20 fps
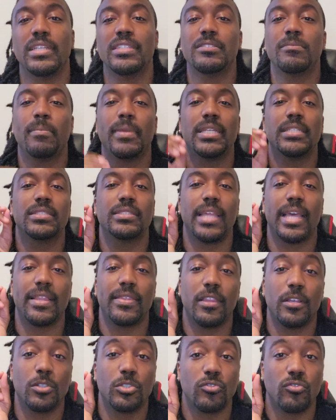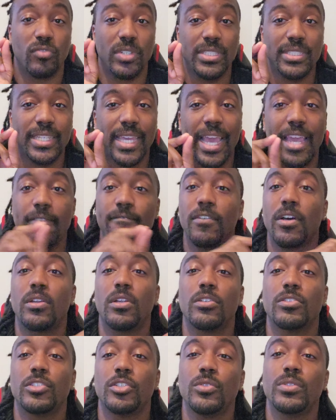This means that those risque
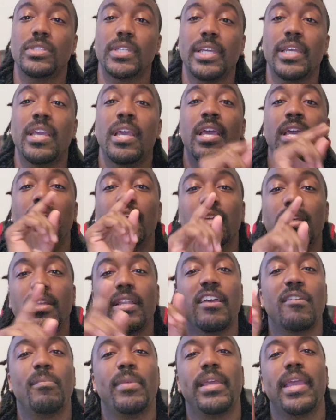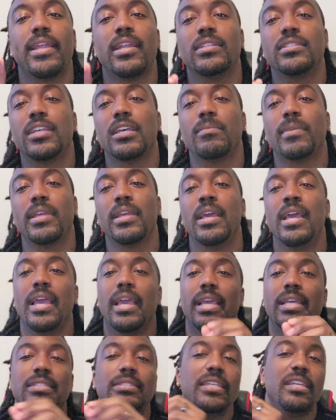photos you sent could have been intercepted
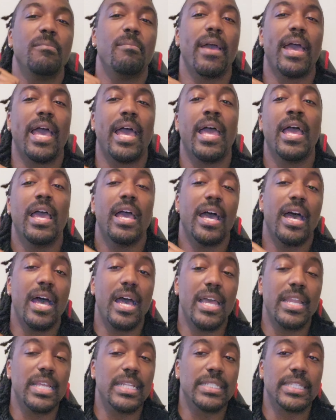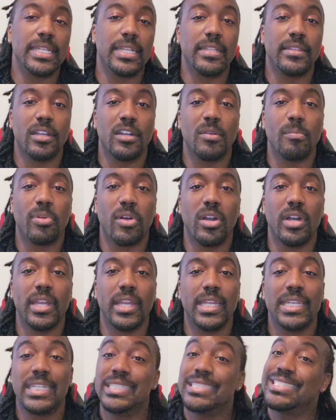and seen by an unintended third
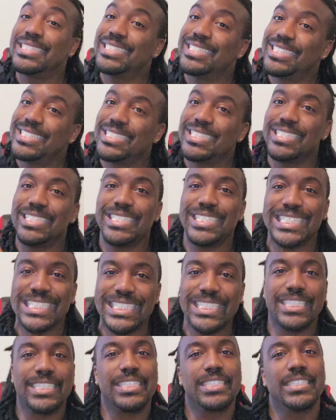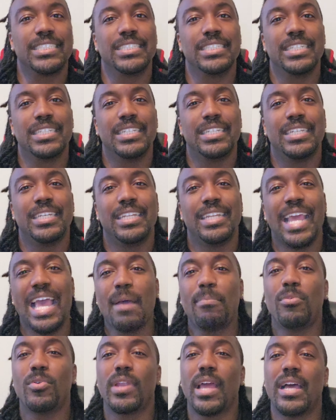party. Yikes.
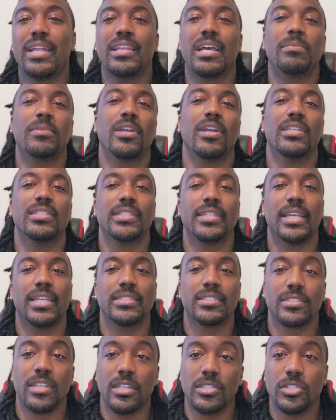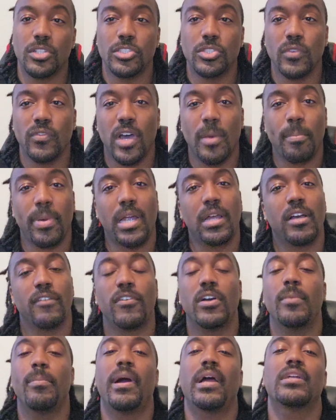Apple not adopting RCS is also a show
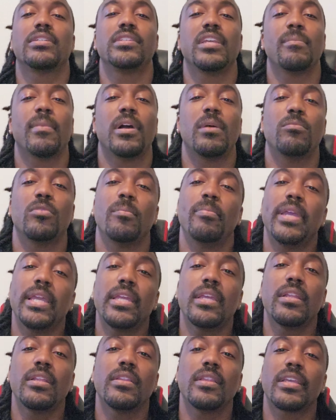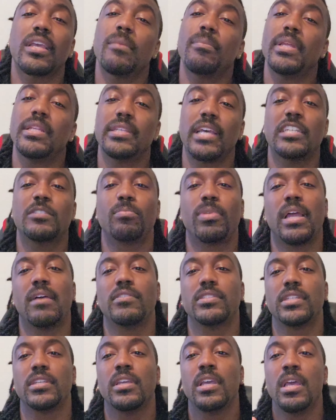of hypocrisy in my humble opinion. The company touts
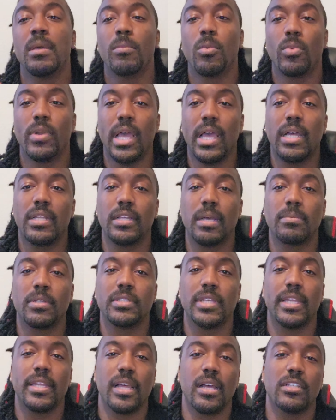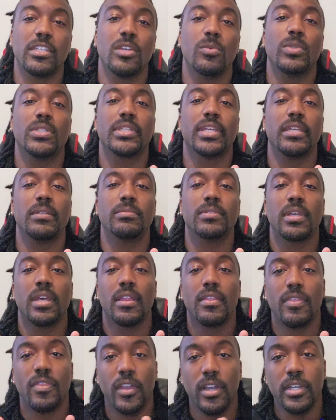privacy will not adopt a technology which keeps
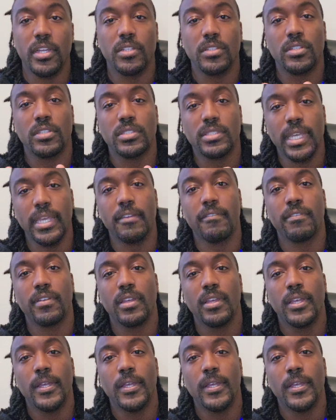their users safe.